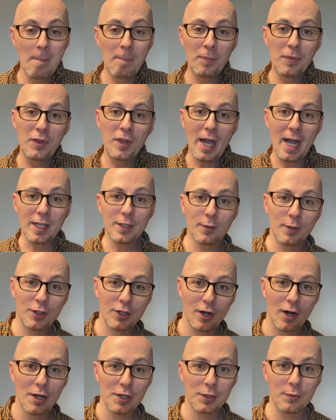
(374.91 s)
That's what
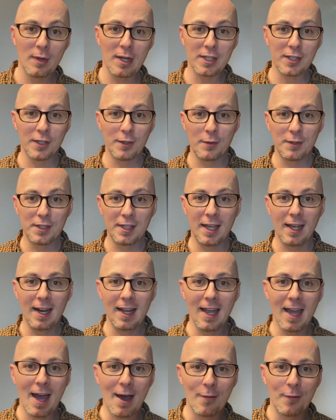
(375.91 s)
Charles Wesley was
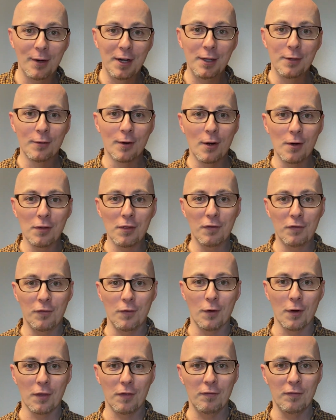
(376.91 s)
getting at when he wrote the
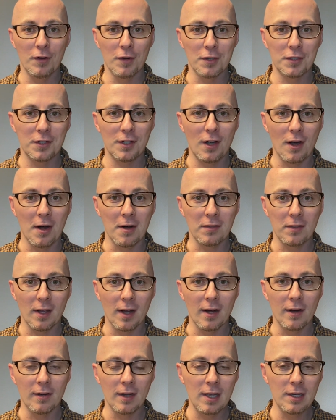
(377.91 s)
fourth verse to Hark, the
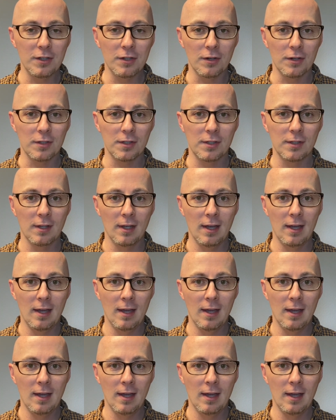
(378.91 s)
Herald Angels.